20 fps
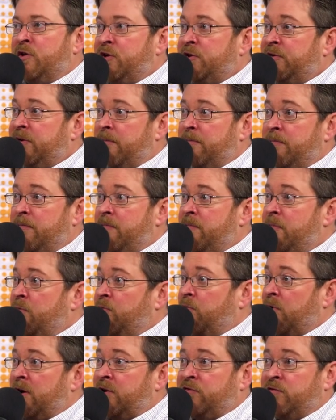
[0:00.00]

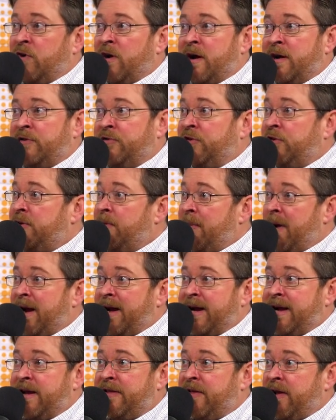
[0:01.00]
restaurants, just
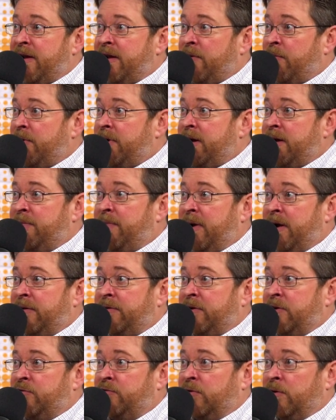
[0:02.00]
about anything that would need
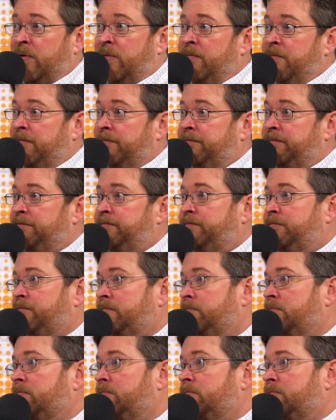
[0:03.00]
pest control. Yeah.
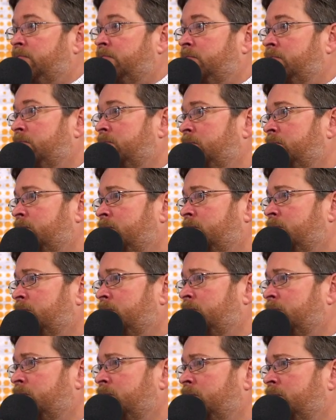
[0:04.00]
And am
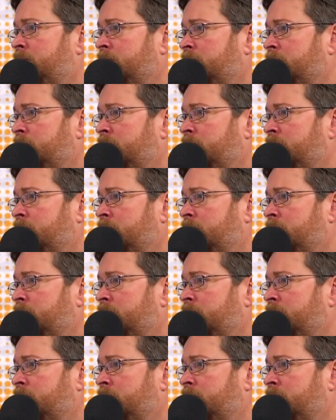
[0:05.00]
I